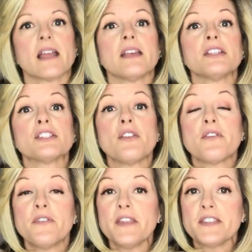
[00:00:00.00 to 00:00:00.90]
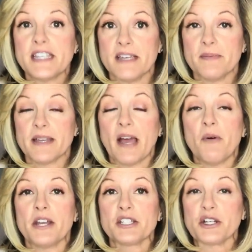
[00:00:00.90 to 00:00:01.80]
So the 5th tip I
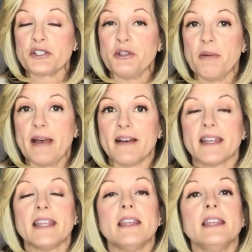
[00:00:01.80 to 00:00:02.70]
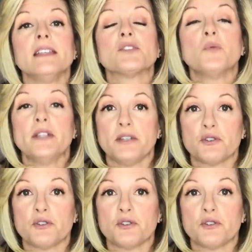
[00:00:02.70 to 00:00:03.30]
want to talk to you about is window